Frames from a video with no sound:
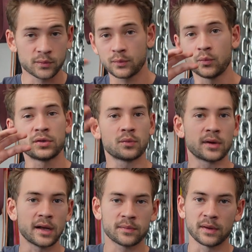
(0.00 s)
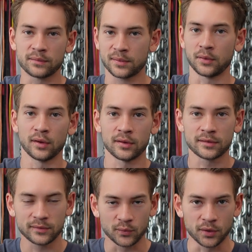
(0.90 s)
which is what I spent so long
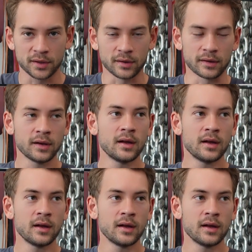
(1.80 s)
working on.